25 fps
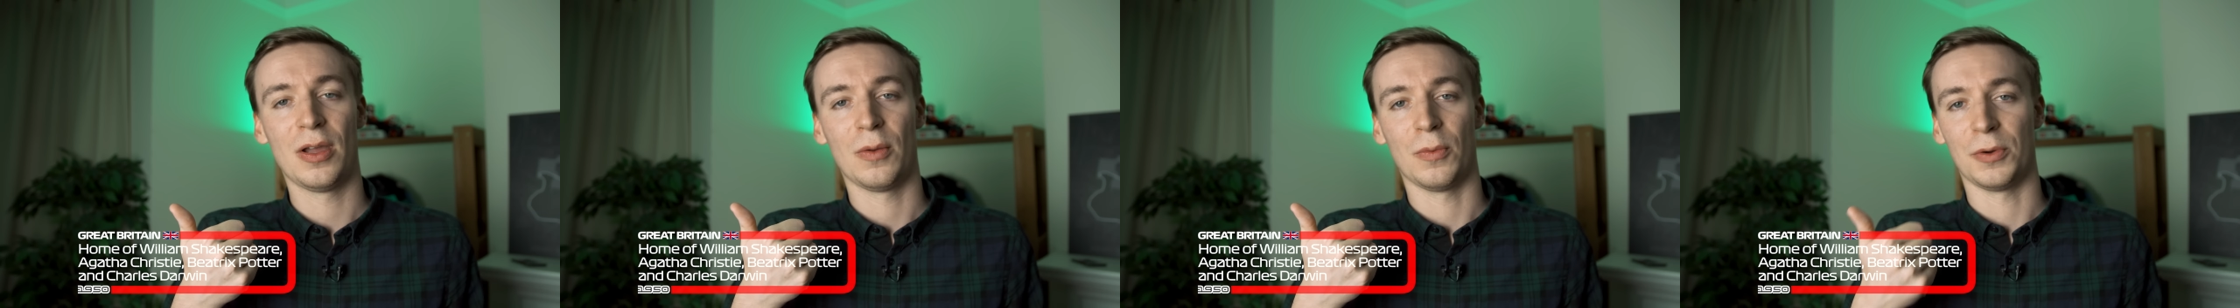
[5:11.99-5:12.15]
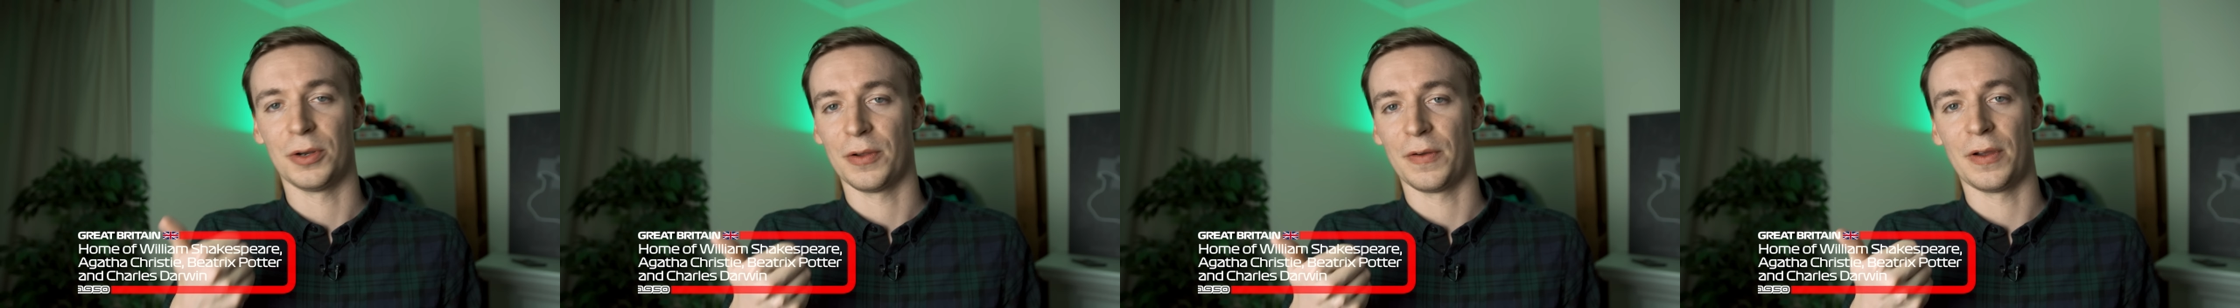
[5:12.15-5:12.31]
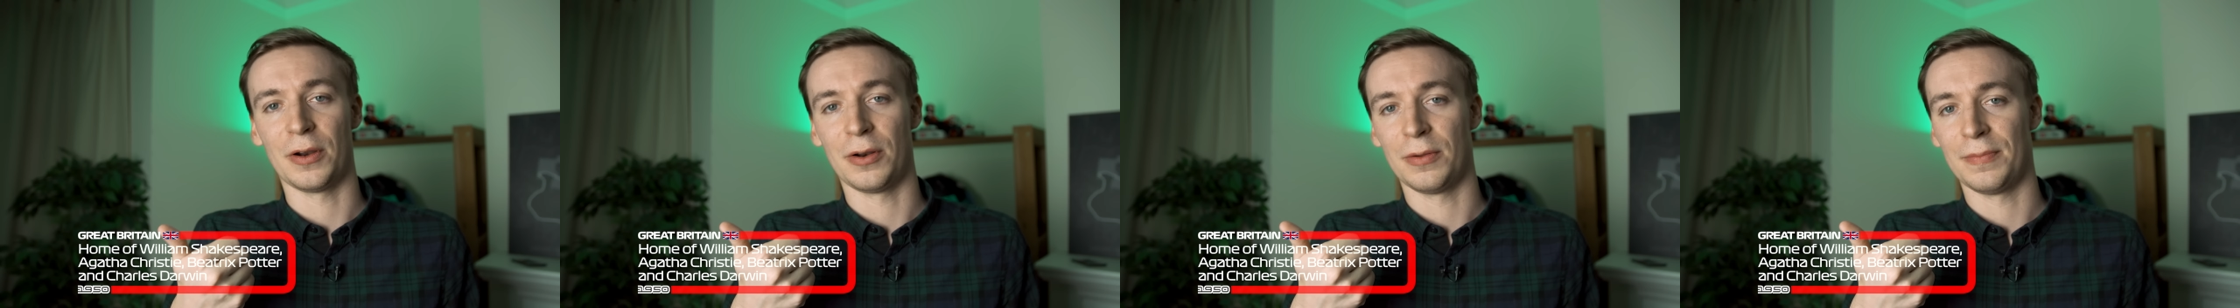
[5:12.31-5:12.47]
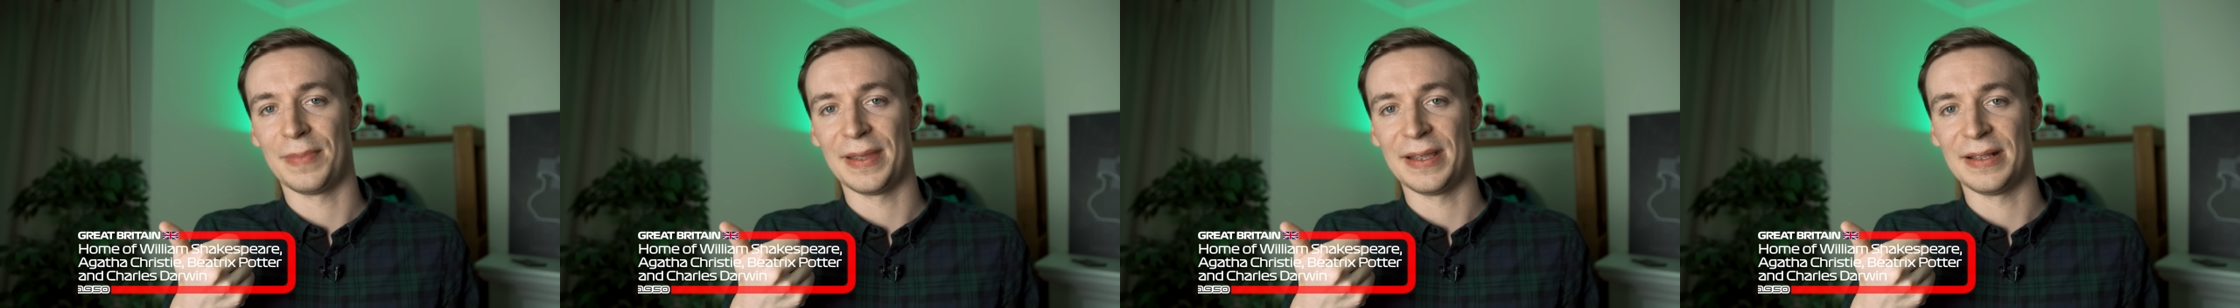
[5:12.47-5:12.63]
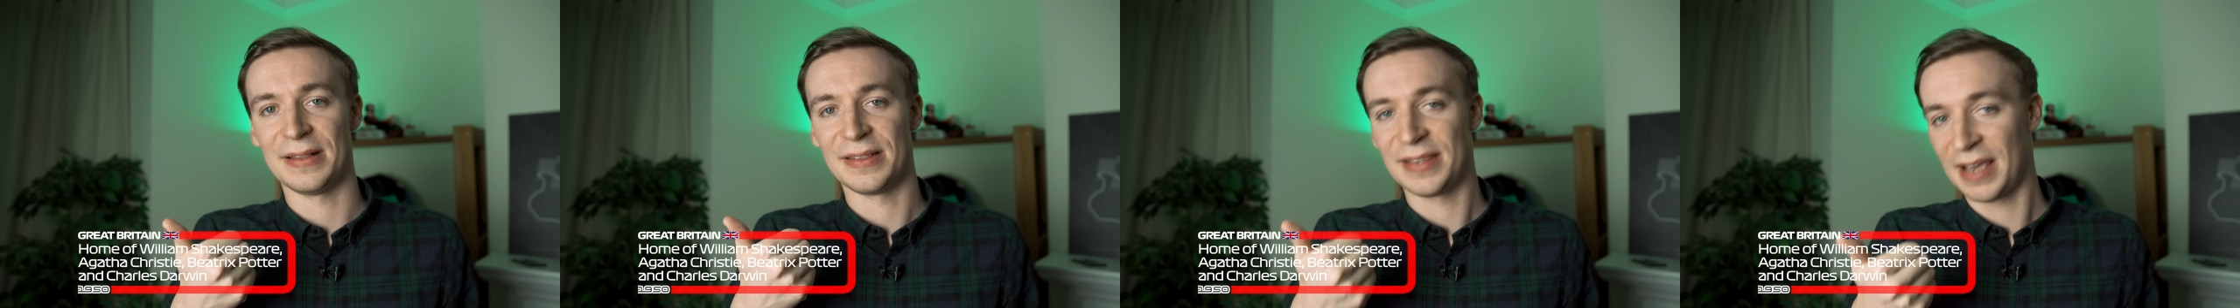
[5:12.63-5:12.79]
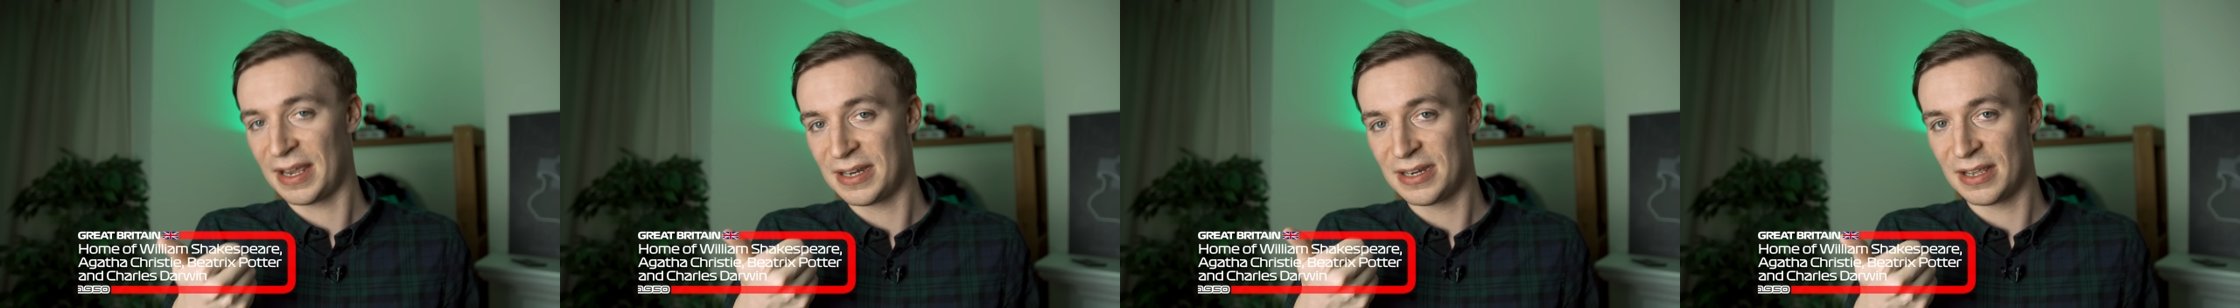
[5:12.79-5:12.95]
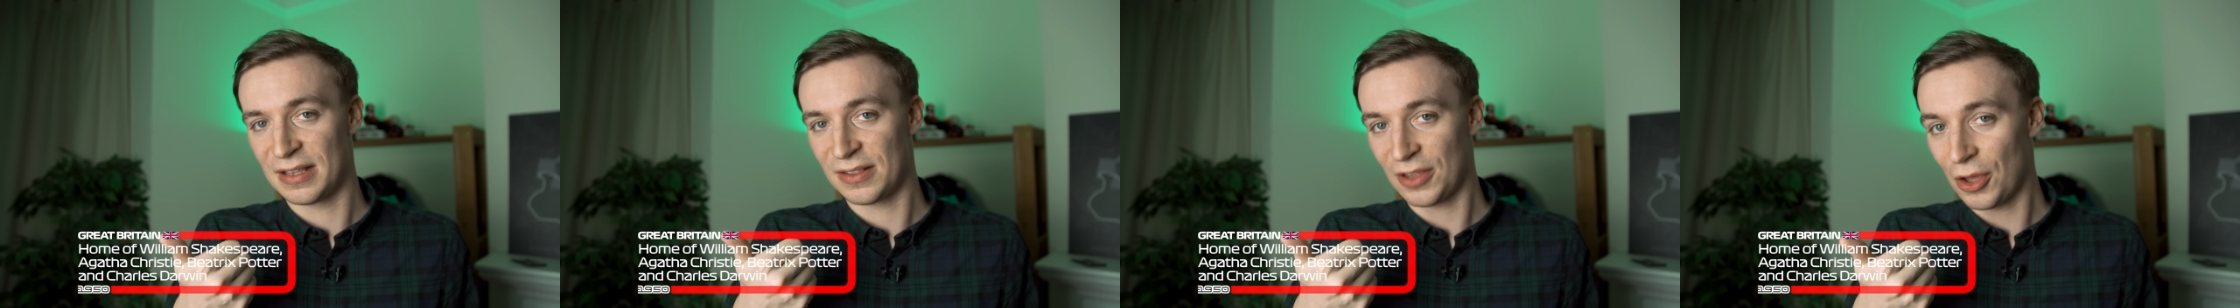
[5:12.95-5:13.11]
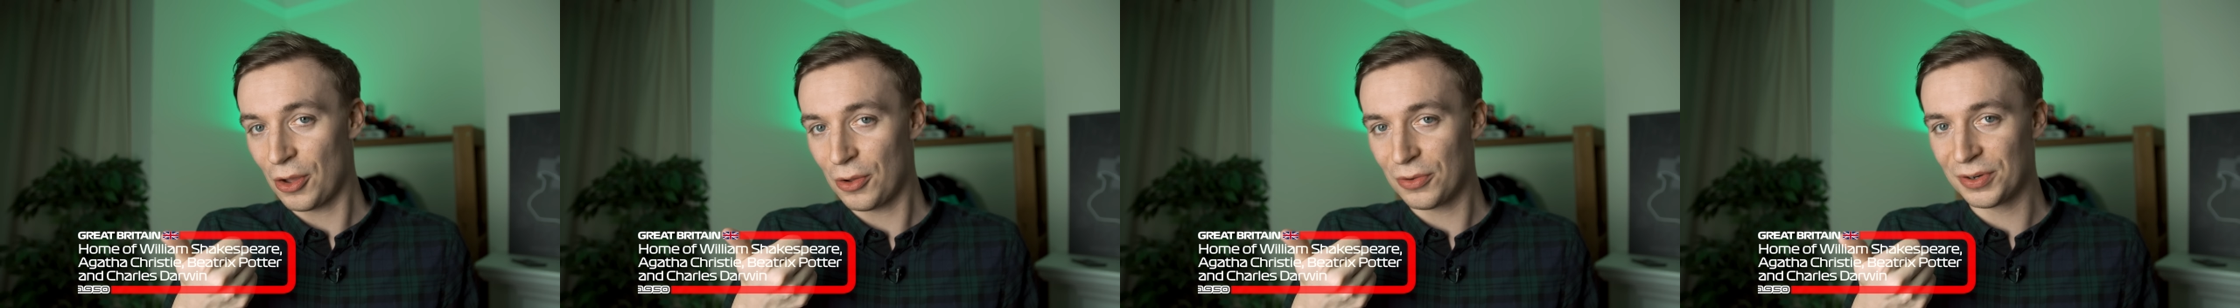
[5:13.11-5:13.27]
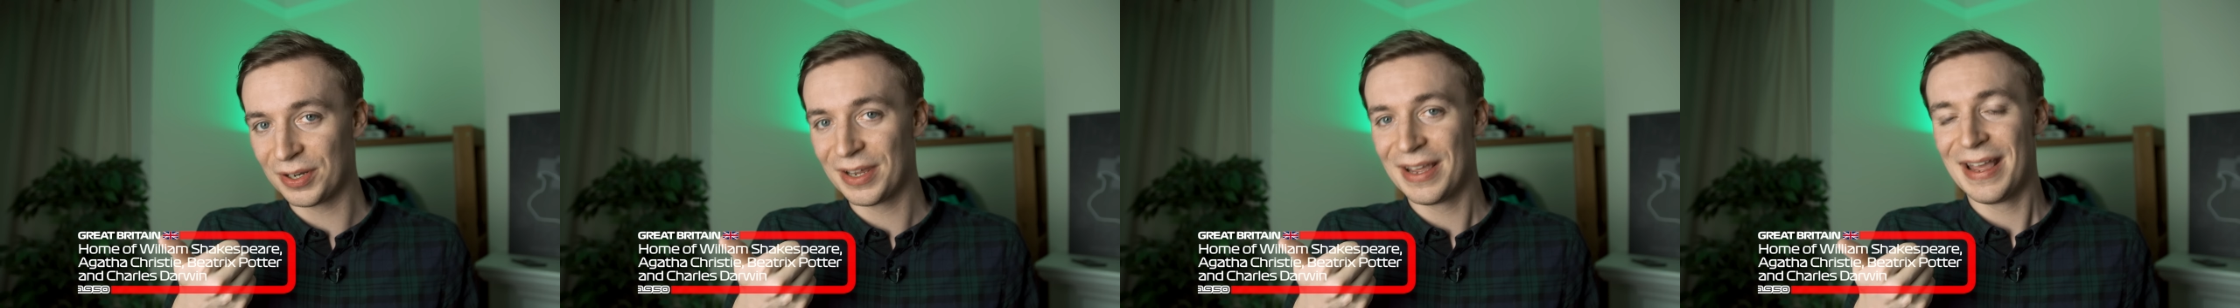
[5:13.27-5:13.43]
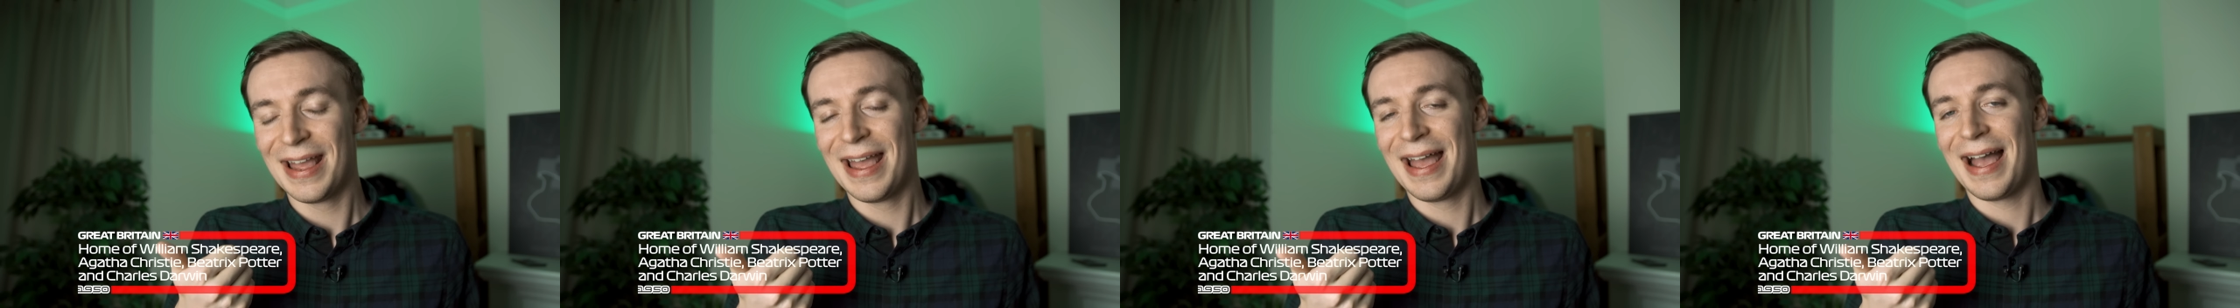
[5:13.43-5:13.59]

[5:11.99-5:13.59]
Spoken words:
would have only been 10 years old